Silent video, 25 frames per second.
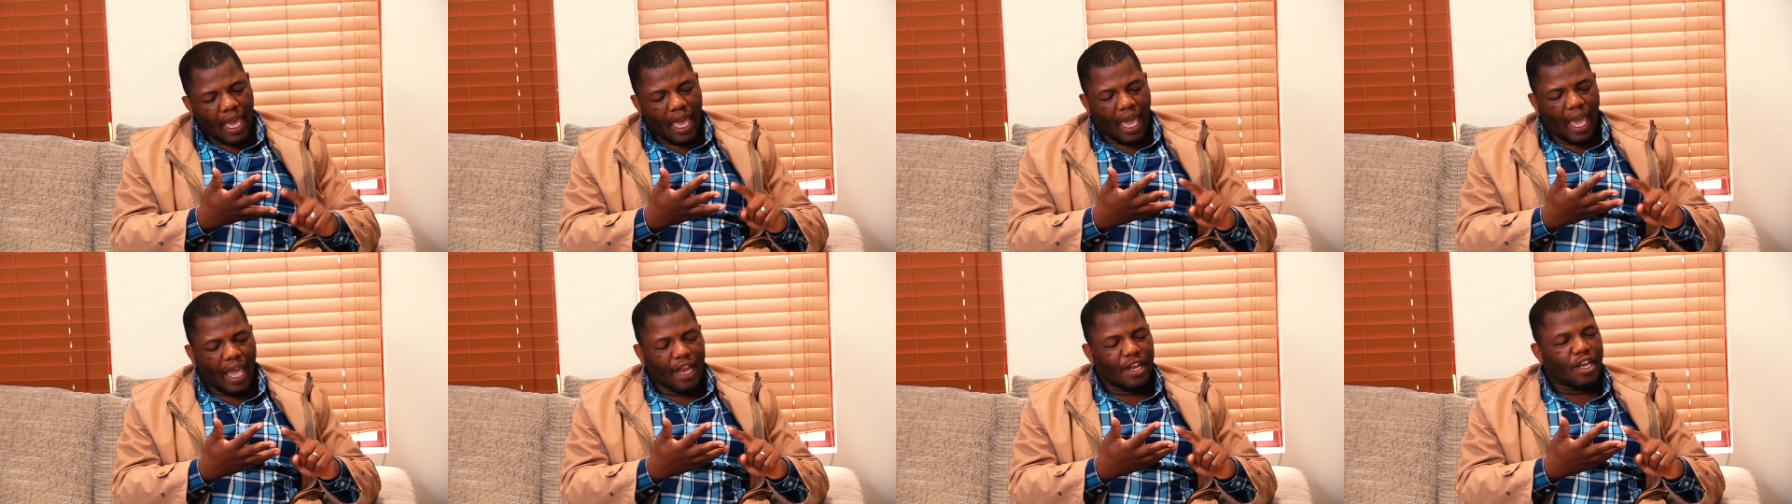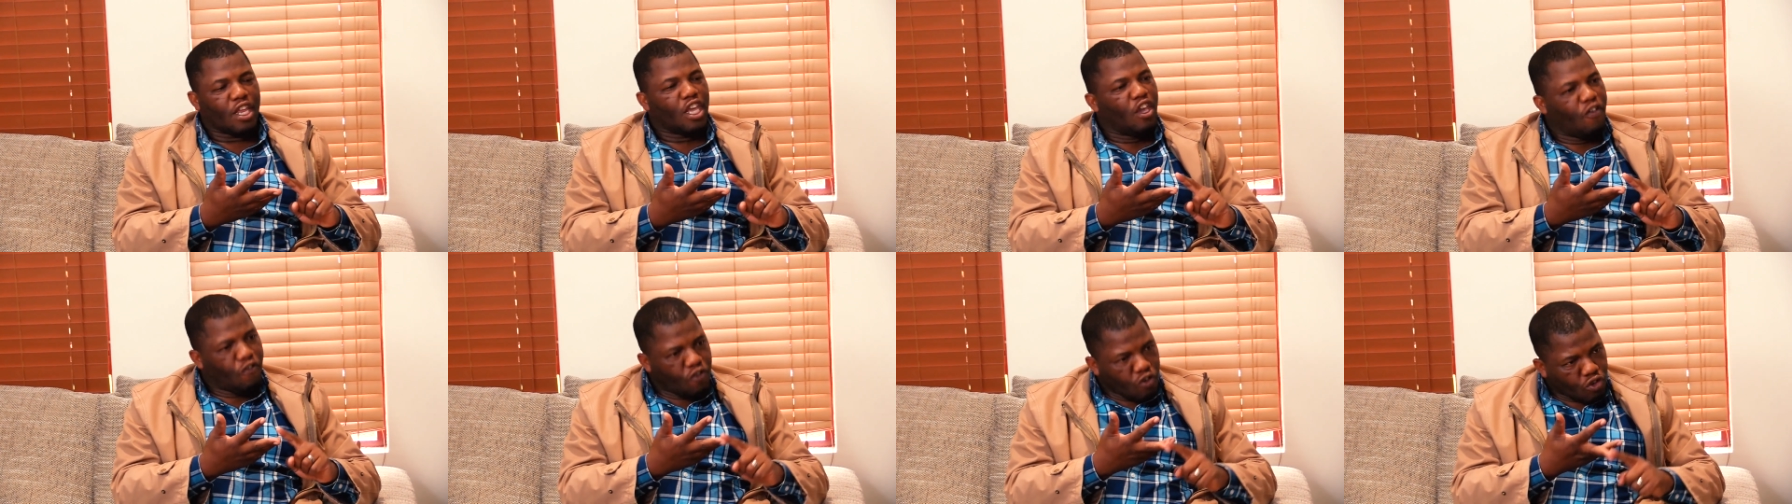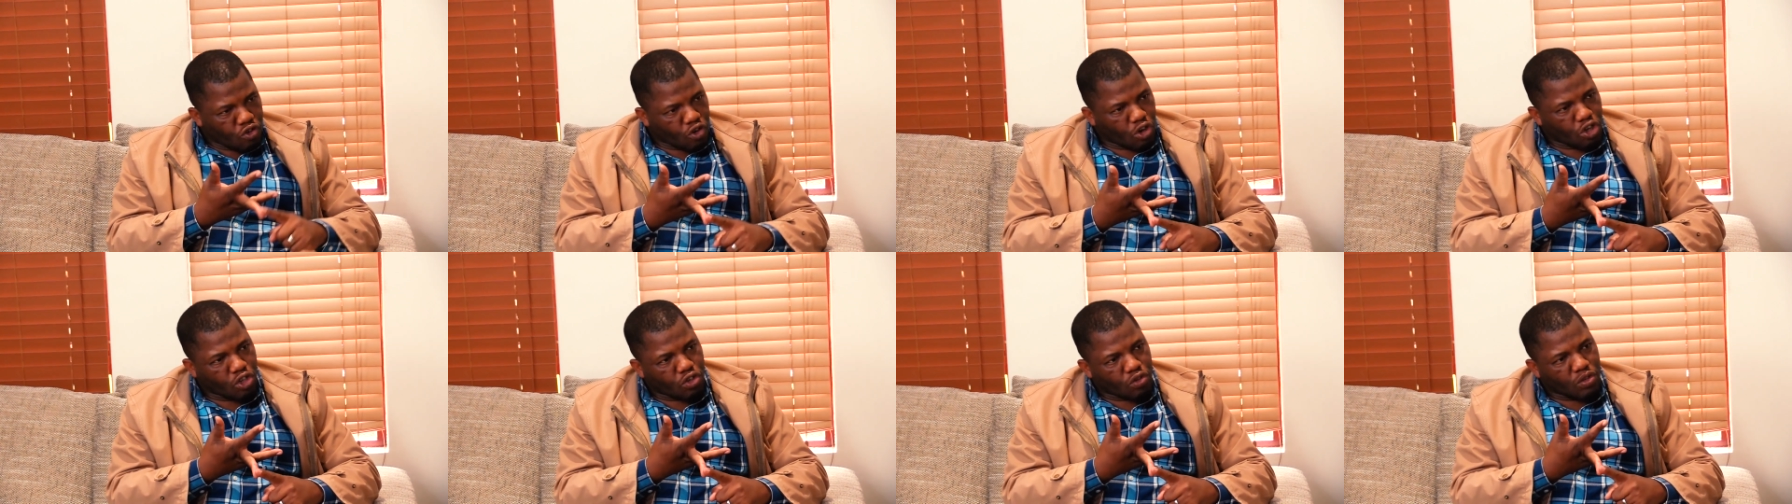And if you
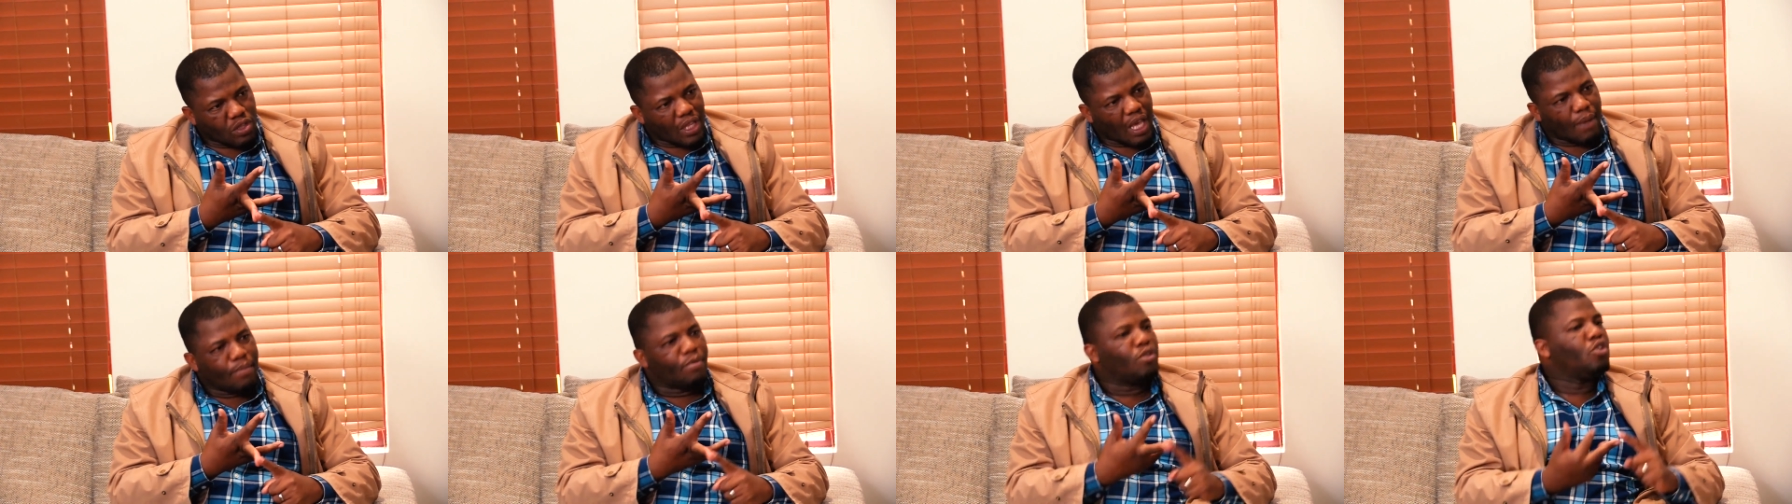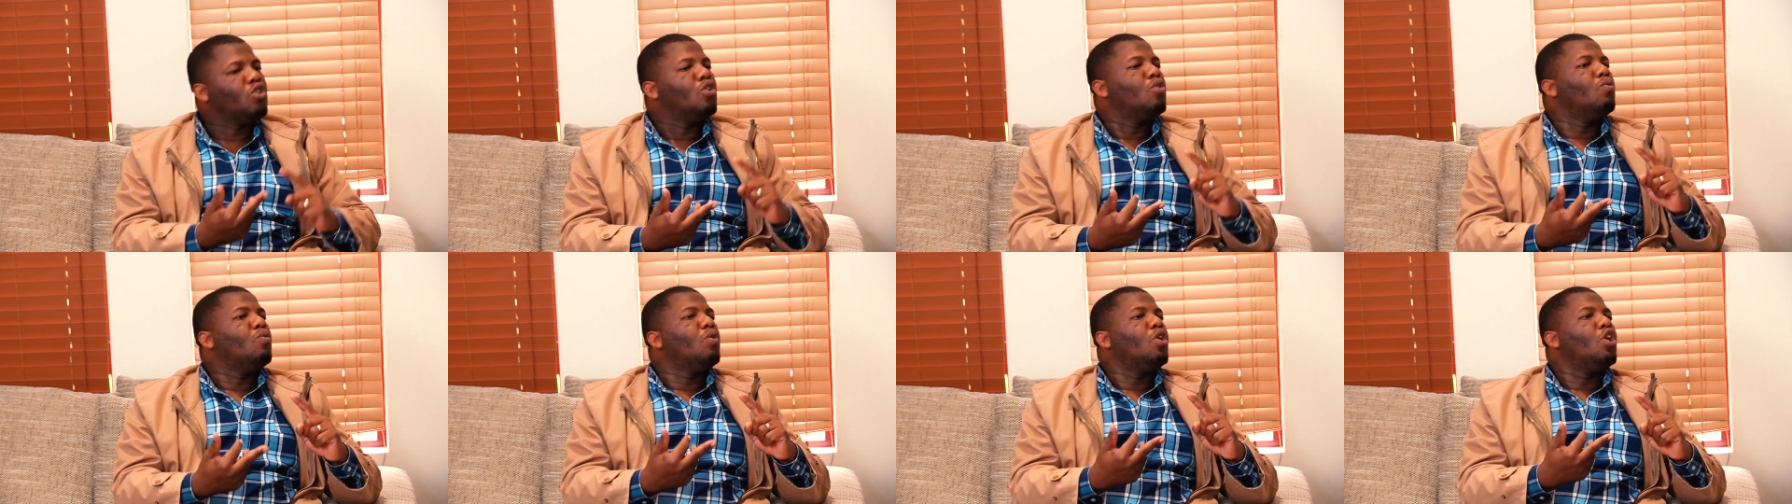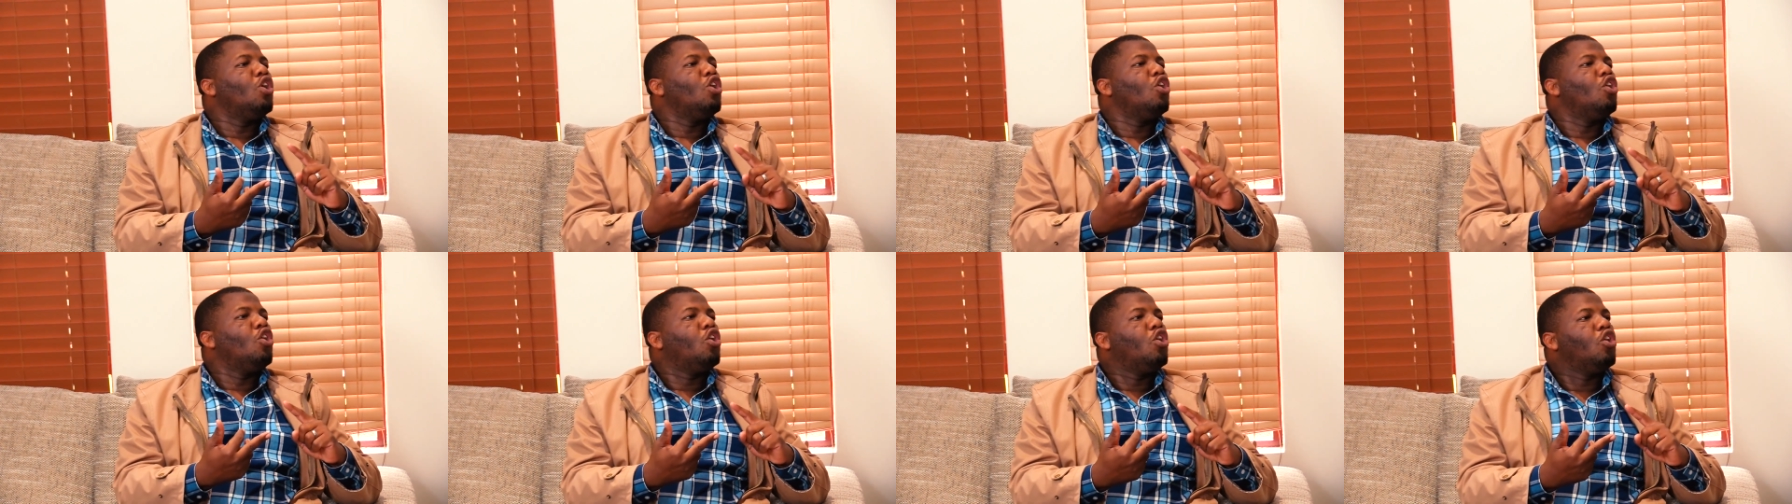don't do them, you
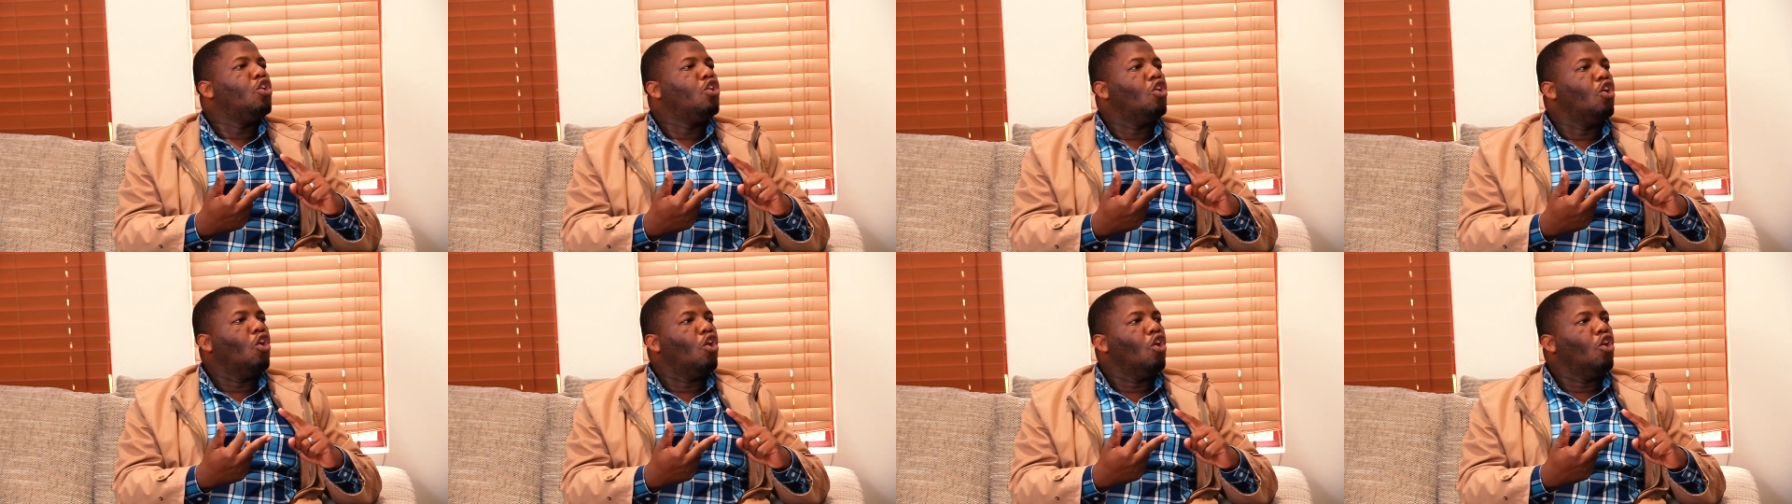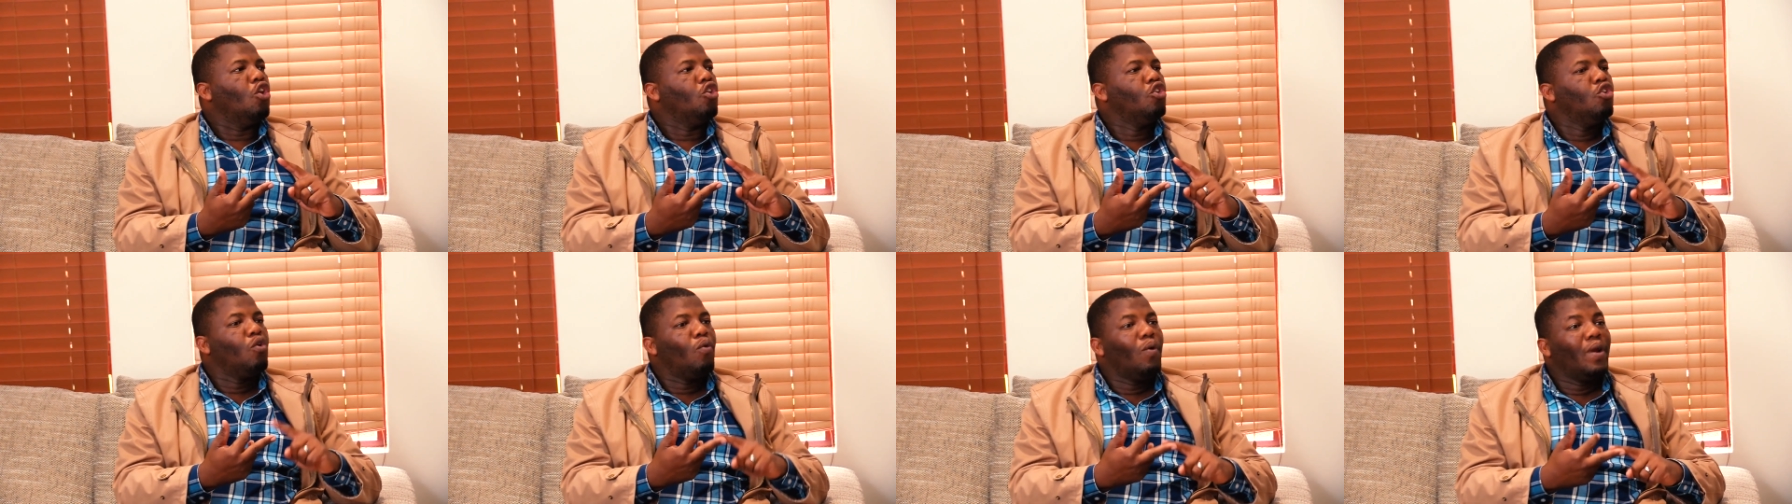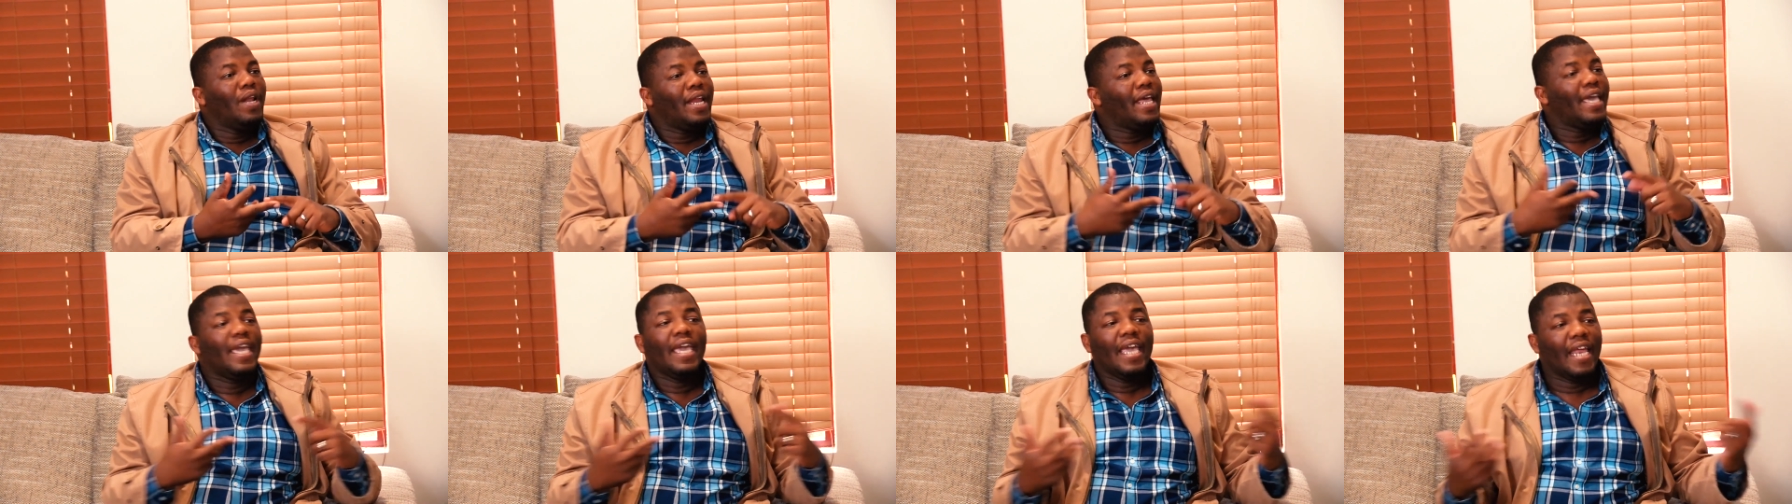will, you
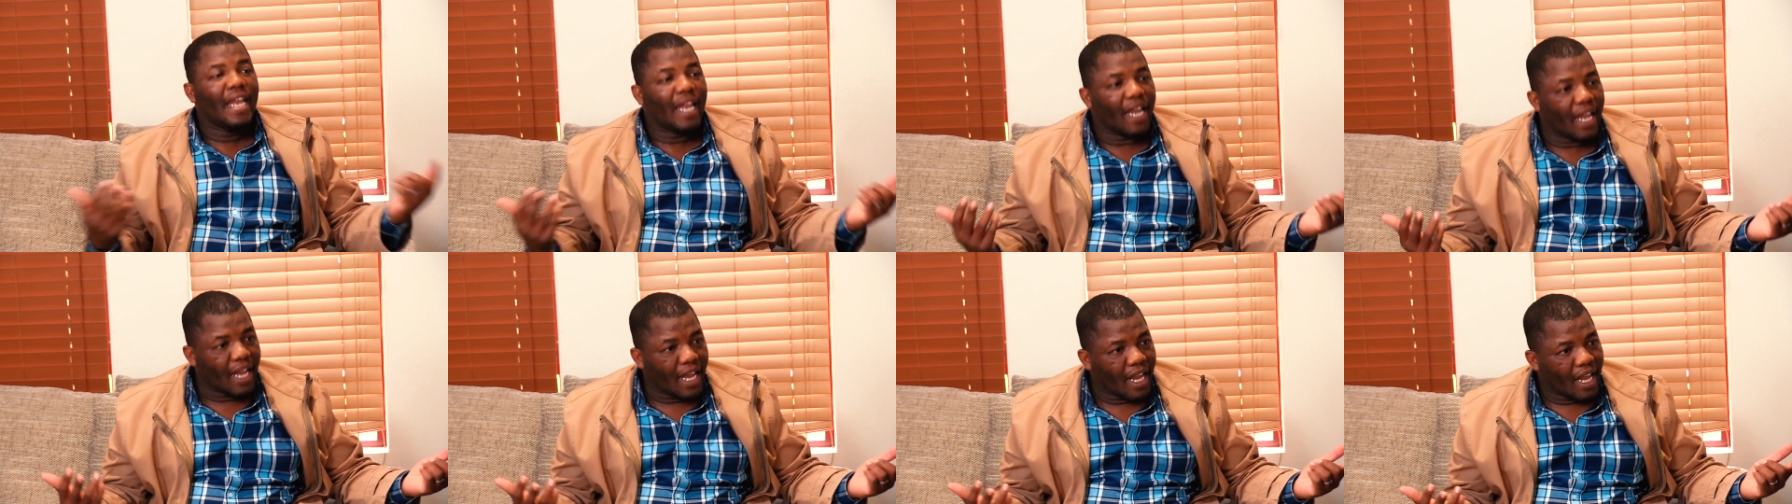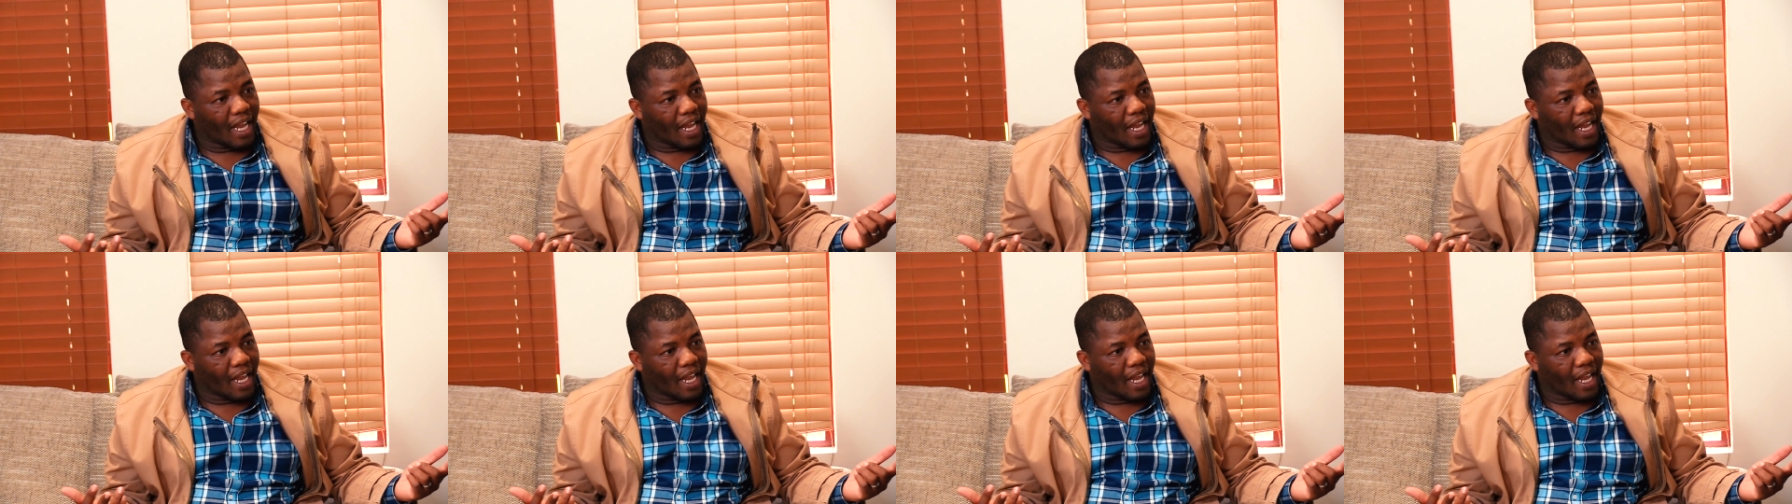will heal